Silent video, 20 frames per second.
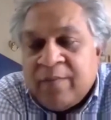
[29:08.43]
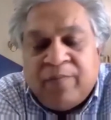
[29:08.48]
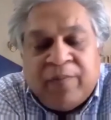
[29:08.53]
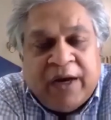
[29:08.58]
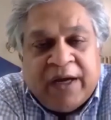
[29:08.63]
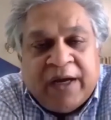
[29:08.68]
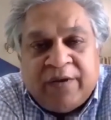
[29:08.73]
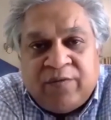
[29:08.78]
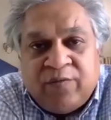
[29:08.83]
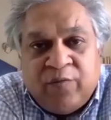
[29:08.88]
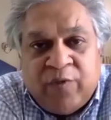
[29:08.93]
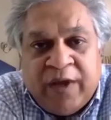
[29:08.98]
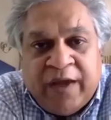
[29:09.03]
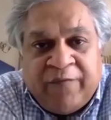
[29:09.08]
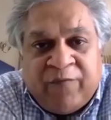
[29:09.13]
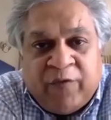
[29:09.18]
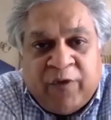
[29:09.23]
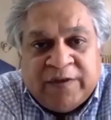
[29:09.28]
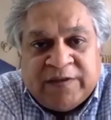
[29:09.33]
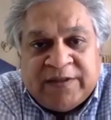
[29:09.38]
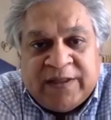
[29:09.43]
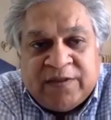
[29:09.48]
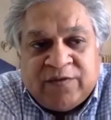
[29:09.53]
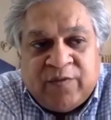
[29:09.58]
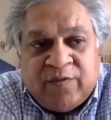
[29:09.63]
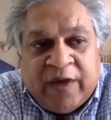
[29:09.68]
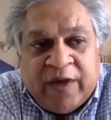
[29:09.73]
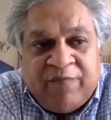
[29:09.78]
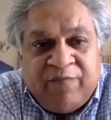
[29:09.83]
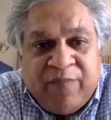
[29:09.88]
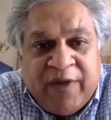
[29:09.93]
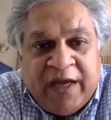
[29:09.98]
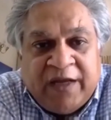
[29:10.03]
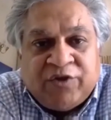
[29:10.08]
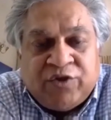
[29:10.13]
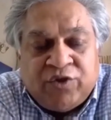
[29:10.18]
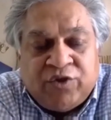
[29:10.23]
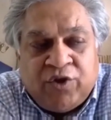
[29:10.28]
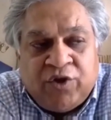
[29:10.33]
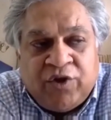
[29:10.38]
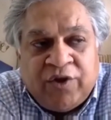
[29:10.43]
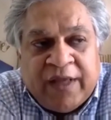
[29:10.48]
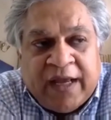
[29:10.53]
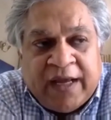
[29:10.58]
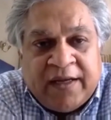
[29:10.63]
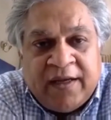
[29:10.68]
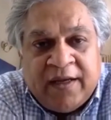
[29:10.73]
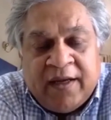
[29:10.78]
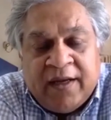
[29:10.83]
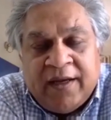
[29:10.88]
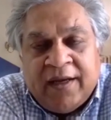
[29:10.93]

but for instance, we have made sure that